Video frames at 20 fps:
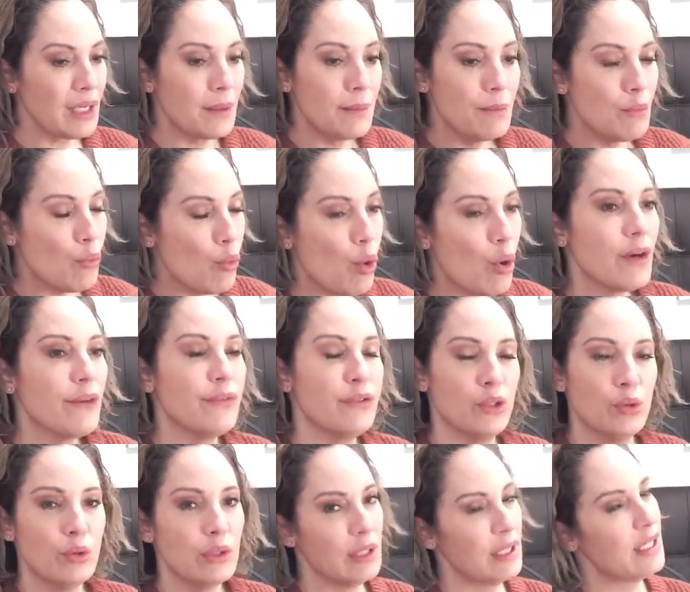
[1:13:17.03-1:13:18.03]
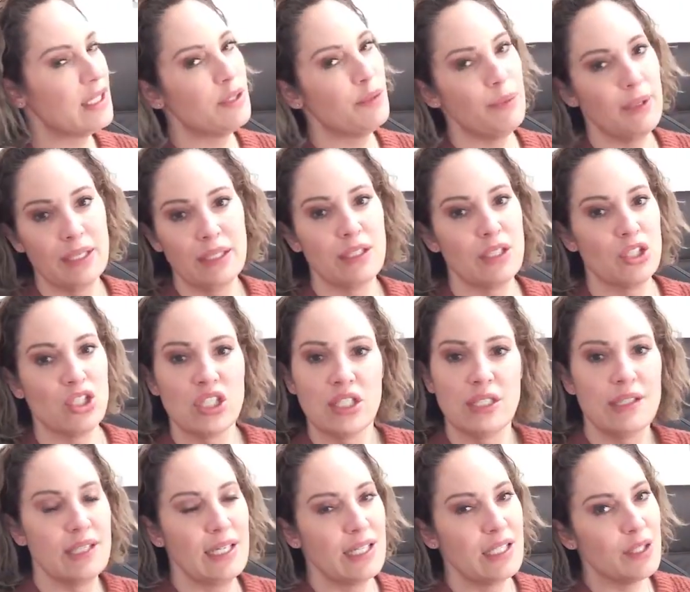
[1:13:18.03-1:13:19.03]
more fluently speaks, let's just
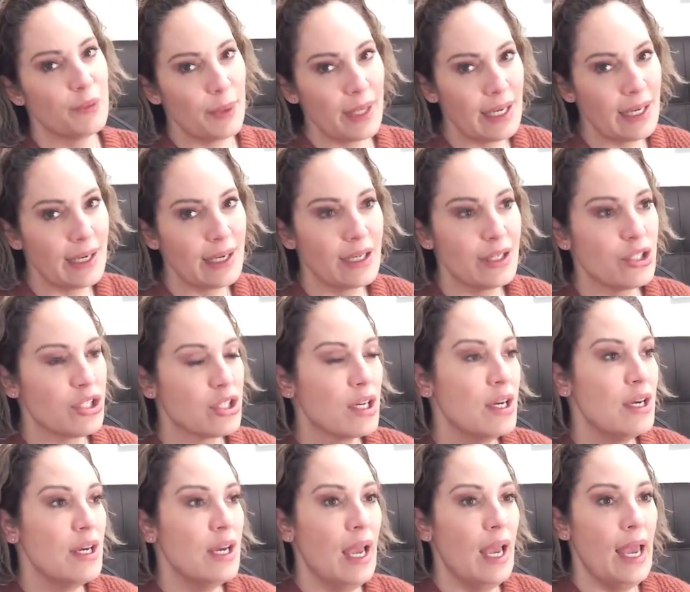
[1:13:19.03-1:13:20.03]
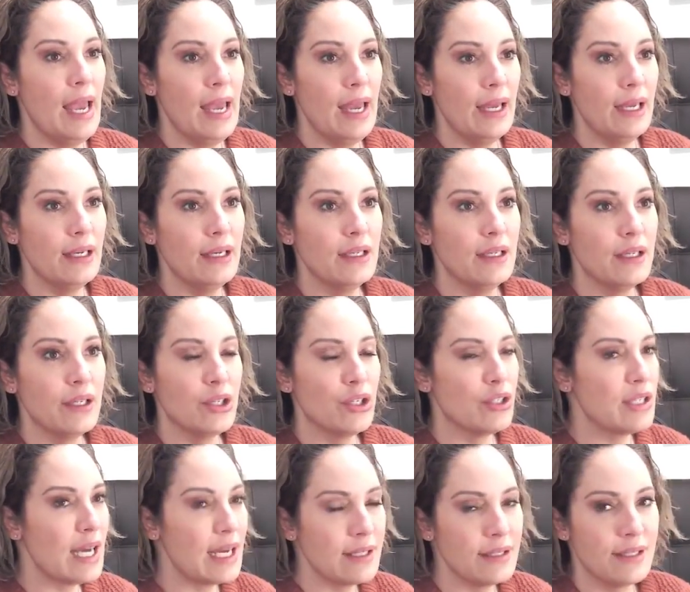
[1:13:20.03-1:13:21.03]
say Spanish, and you're
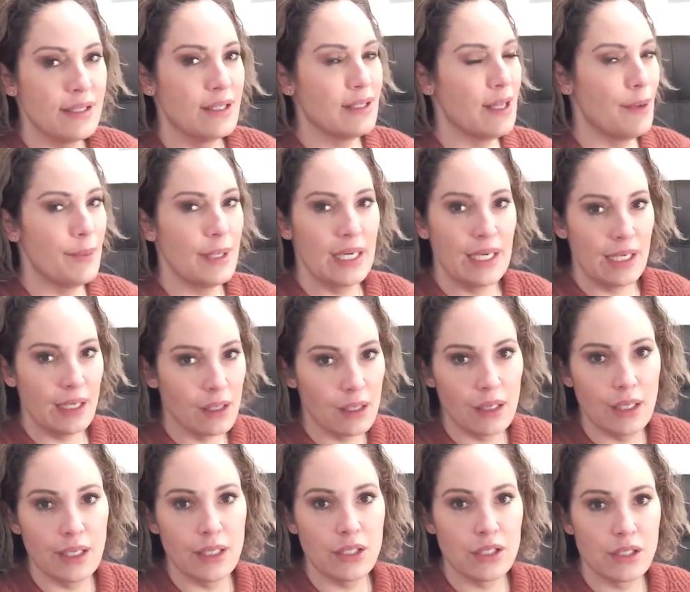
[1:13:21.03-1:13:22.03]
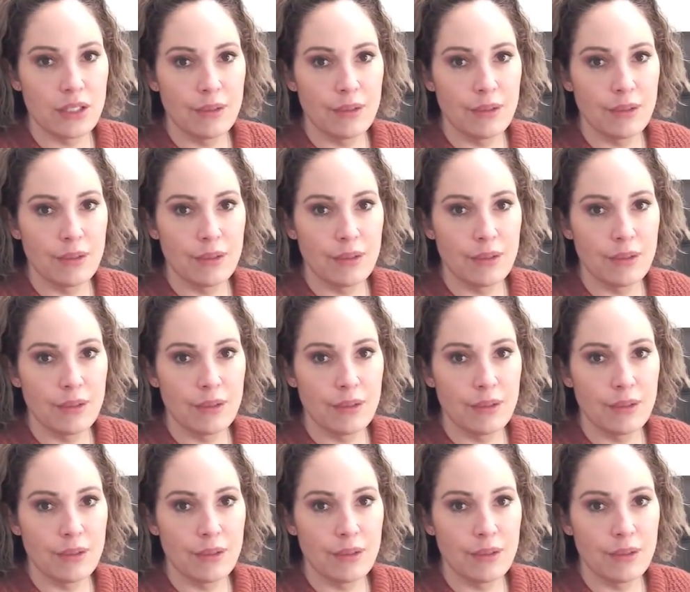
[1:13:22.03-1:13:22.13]
testing them in English.